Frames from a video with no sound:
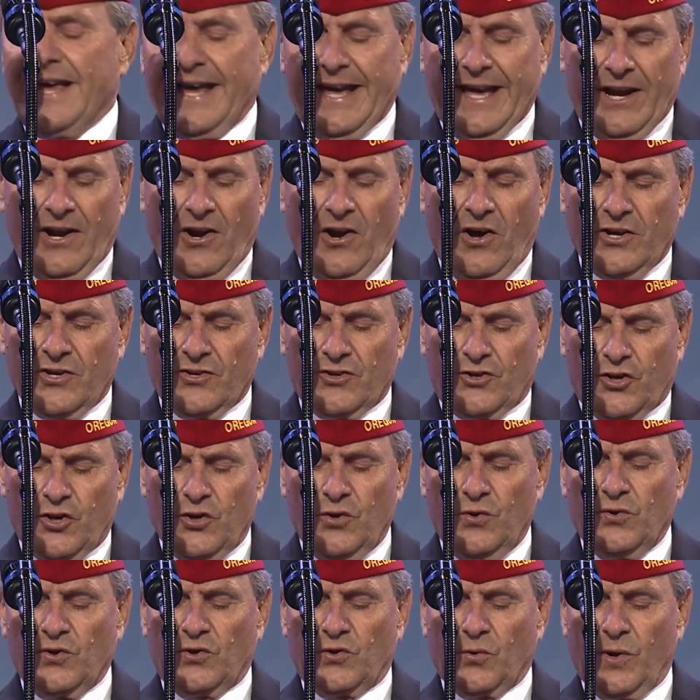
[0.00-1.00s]
and on
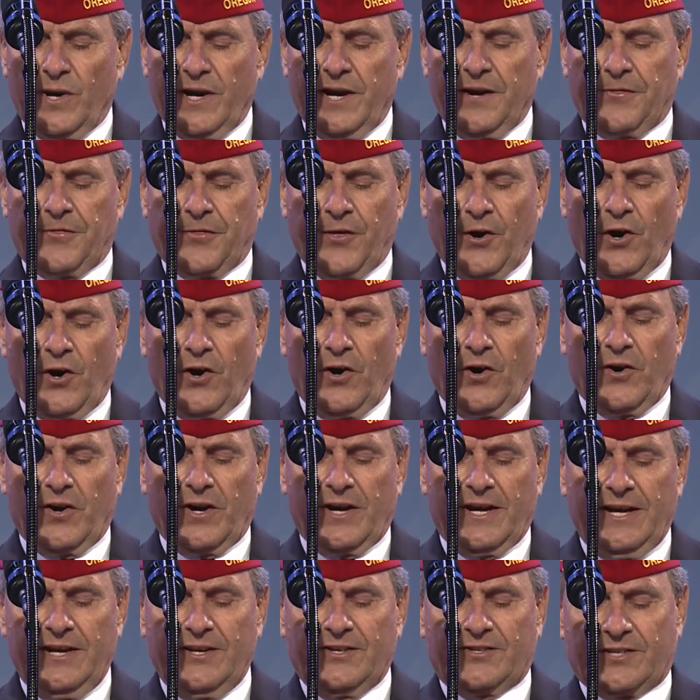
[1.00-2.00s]
June
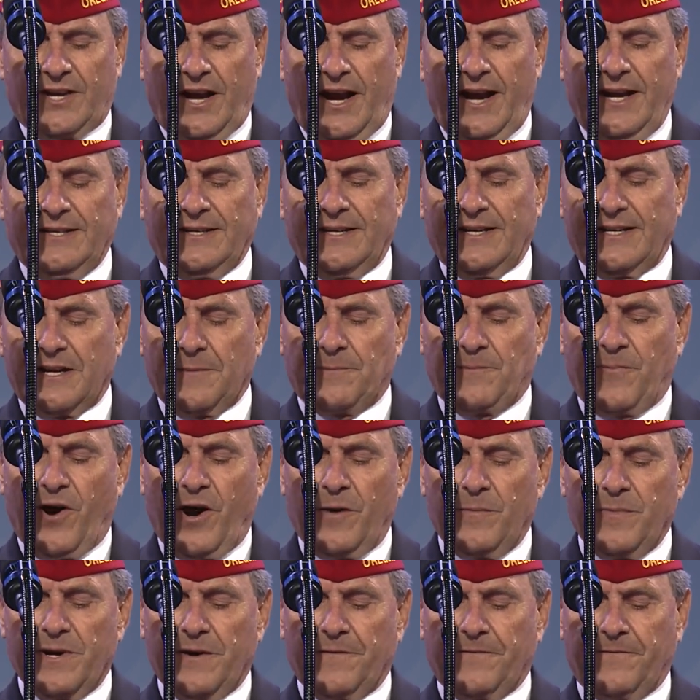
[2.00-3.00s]
23rd, he signed the
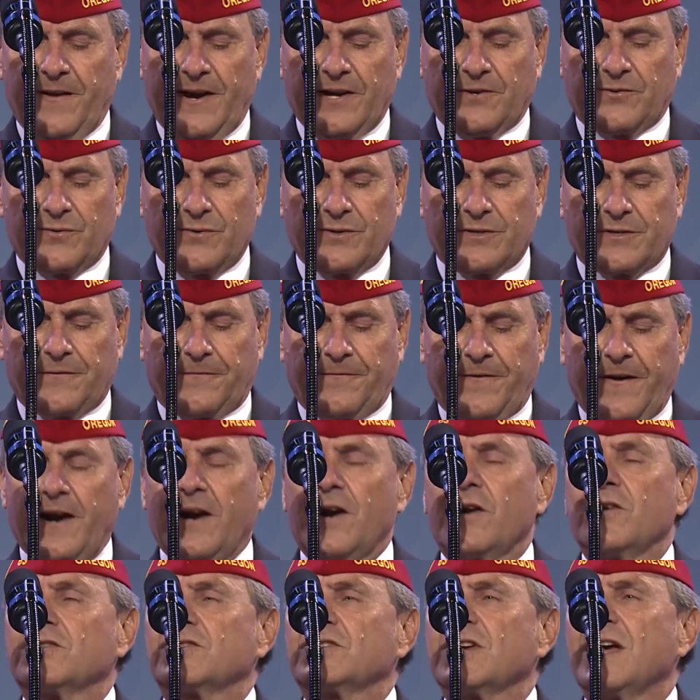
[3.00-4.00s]
Department of Veterans
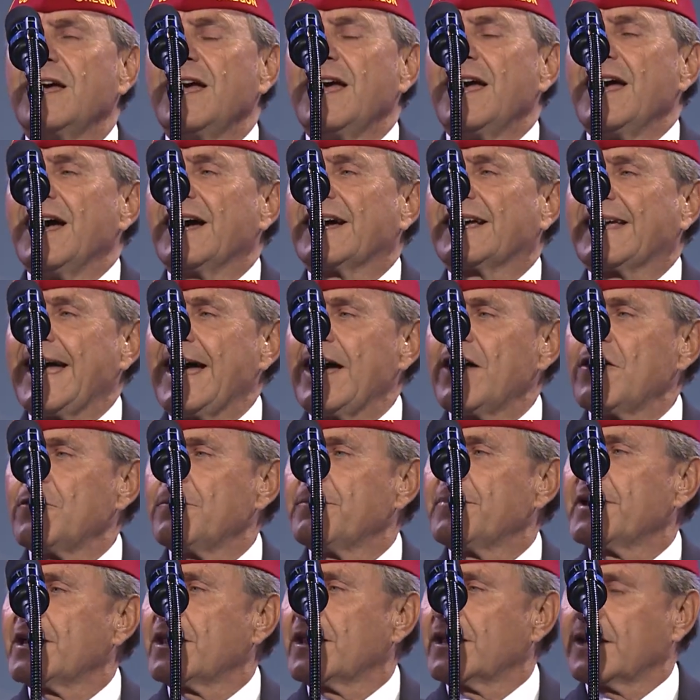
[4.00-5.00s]
Affairs
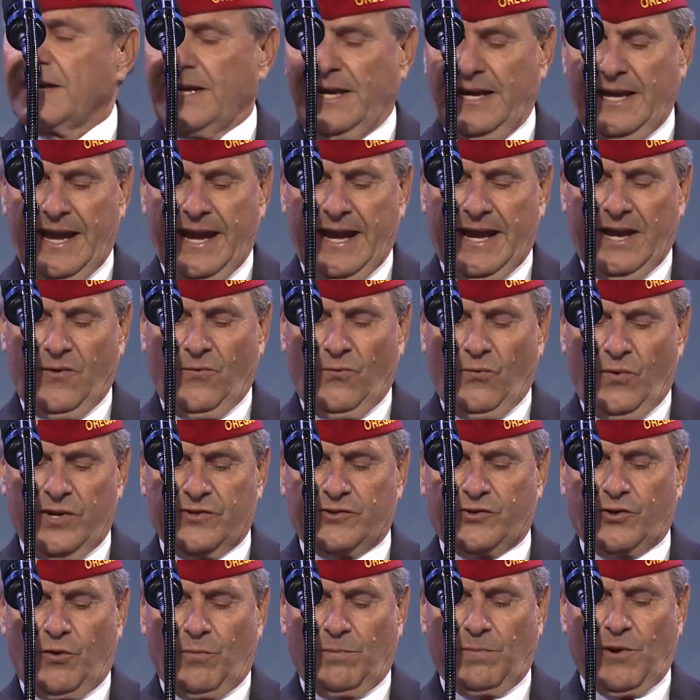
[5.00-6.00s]
Accountability and
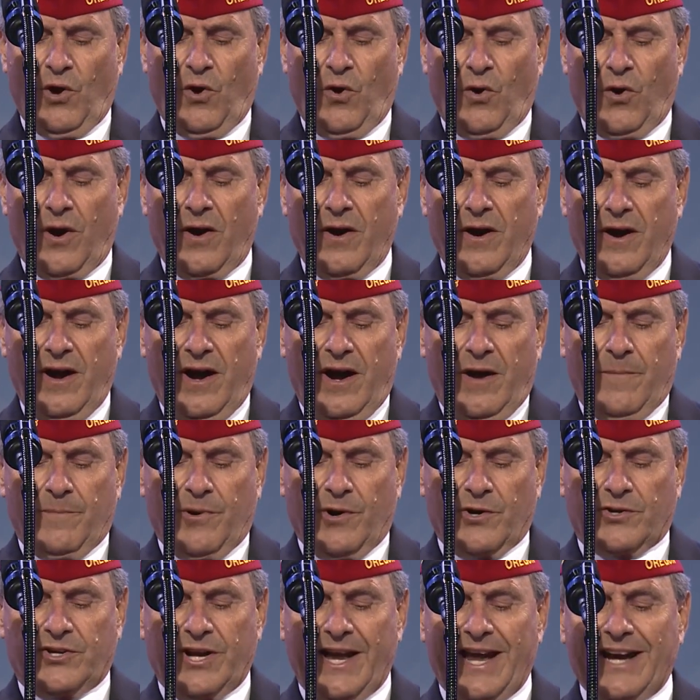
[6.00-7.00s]
Whistleblower
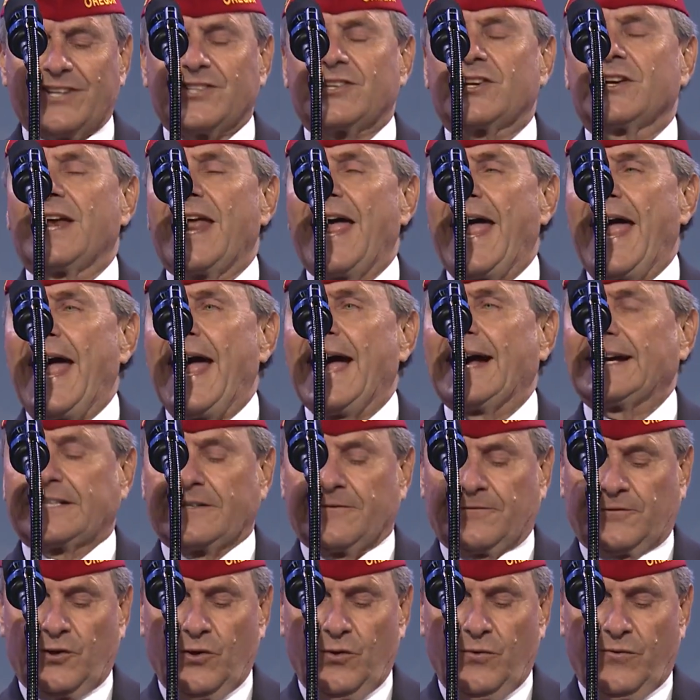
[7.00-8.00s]
Protection Act
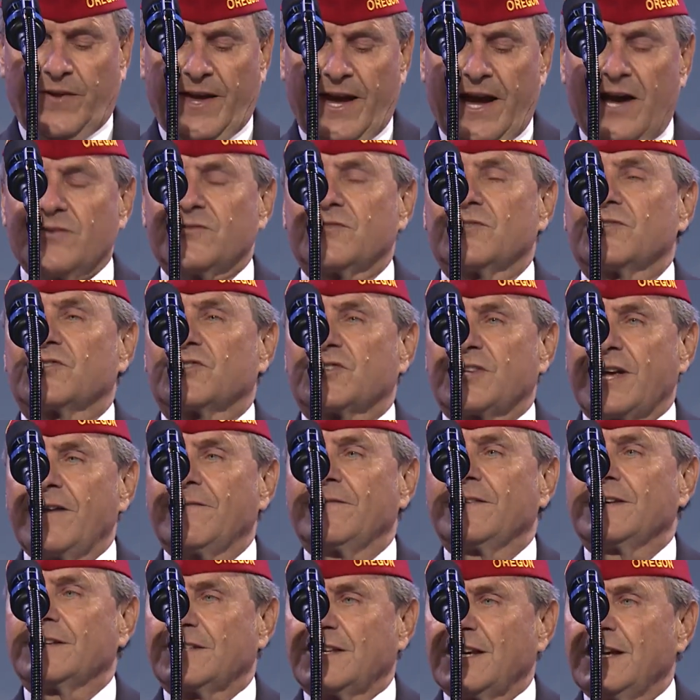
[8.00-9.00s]
of
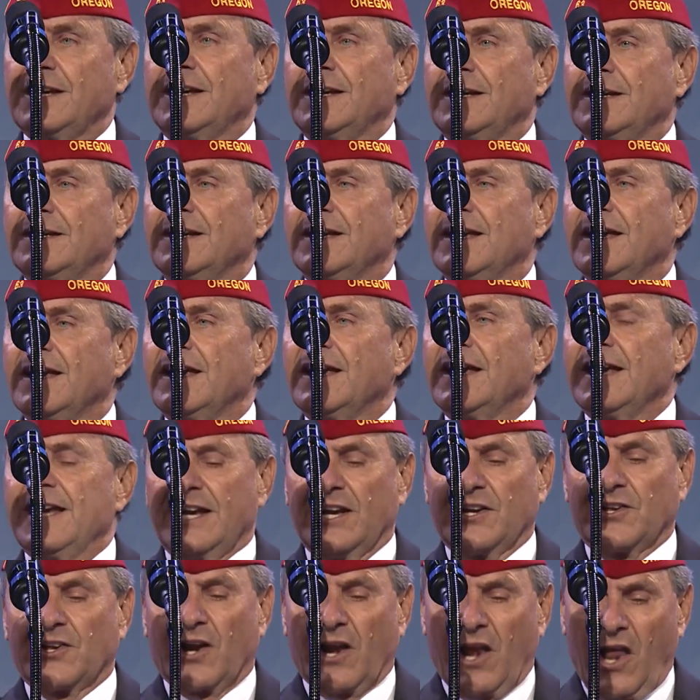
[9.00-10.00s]
2017
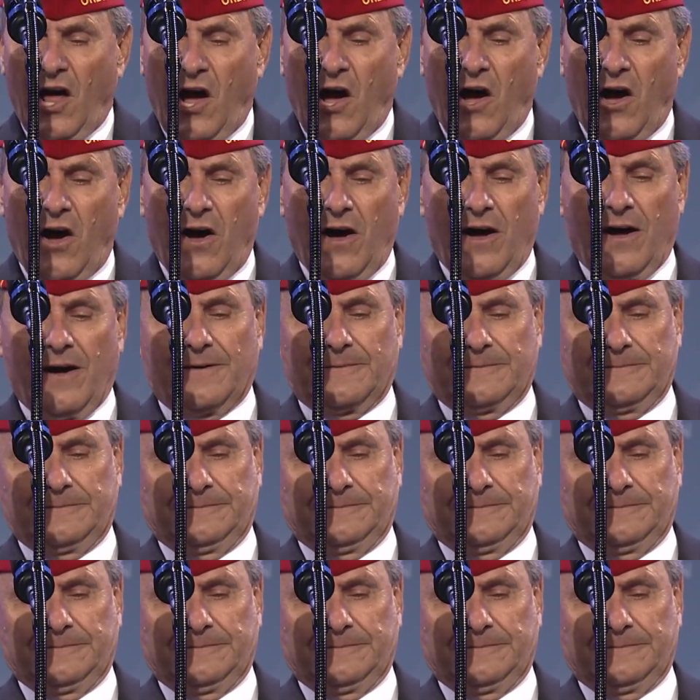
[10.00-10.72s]
into law.